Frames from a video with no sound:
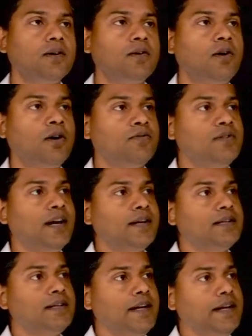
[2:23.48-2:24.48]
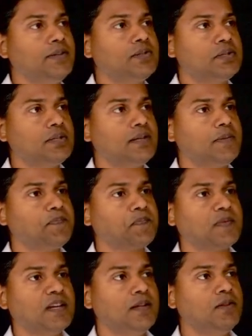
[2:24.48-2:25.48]
of that test
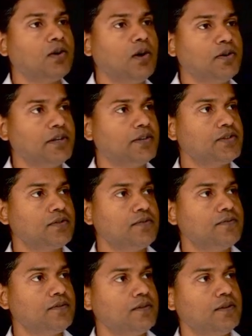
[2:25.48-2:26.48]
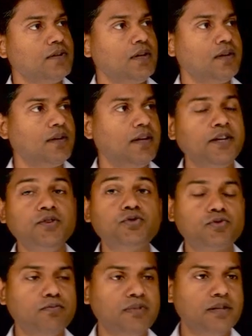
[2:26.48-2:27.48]
in the context of an
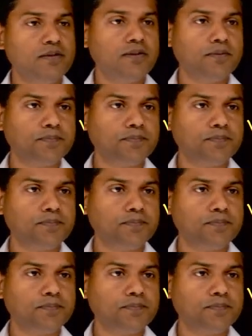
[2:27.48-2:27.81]
instrument.